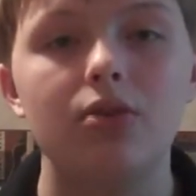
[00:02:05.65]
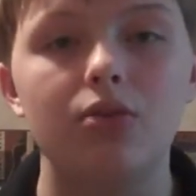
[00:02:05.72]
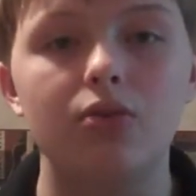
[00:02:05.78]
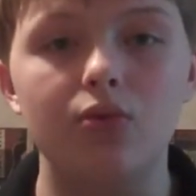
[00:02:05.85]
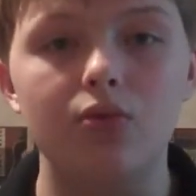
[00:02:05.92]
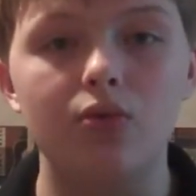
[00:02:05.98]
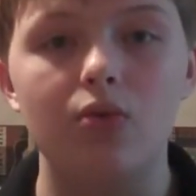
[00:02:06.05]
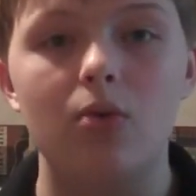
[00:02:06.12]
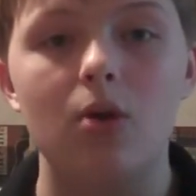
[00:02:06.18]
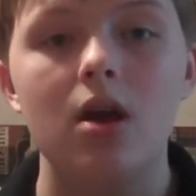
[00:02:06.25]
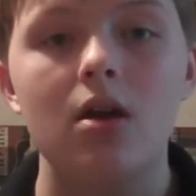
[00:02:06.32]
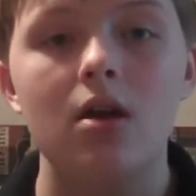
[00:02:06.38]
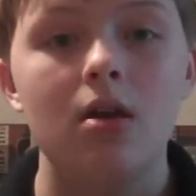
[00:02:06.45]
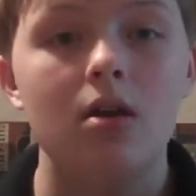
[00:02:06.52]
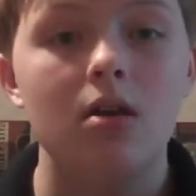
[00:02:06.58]
who
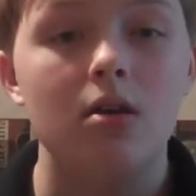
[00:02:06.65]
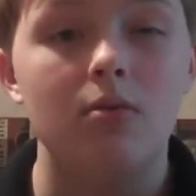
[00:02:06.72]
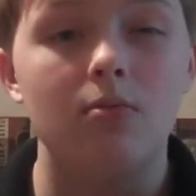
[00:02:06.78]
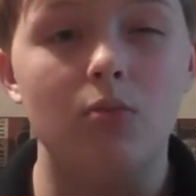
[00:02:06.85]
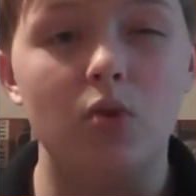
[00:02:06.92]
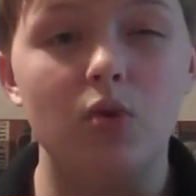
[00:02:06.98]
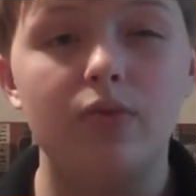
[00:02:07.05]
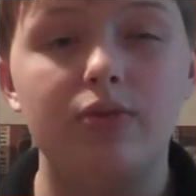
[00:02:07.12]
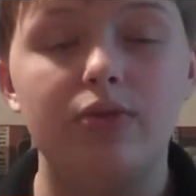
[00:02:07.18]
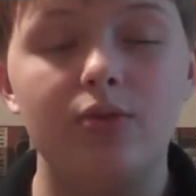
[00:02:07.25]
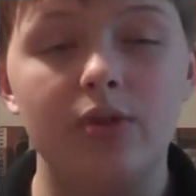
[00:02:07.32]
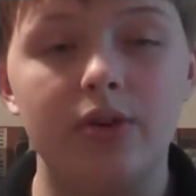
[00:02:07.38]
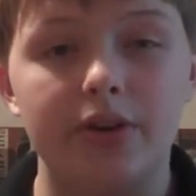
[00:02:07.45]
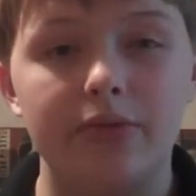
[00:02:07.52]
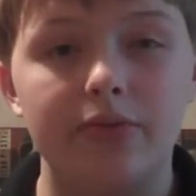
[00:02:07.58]
moved to a
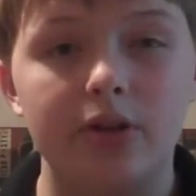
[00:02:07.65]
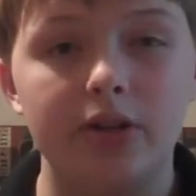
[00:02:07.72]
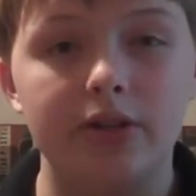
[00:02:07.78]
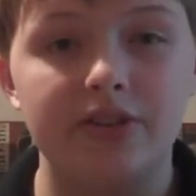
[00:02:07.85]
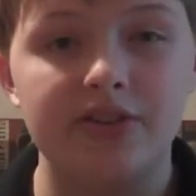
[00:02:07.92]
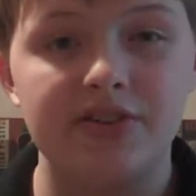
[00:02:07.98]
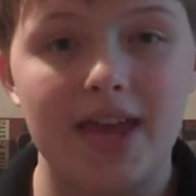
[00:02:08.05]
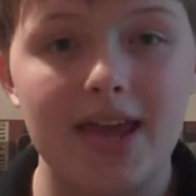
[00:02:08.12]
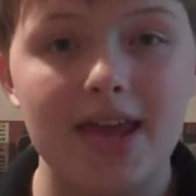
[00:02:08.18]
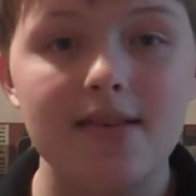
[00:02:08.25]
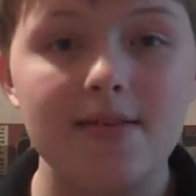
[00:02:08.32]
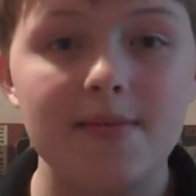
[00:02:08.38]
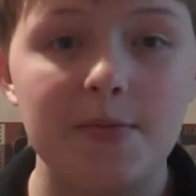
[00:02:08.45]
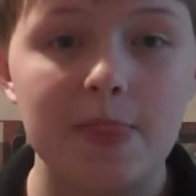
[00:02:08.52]
different state,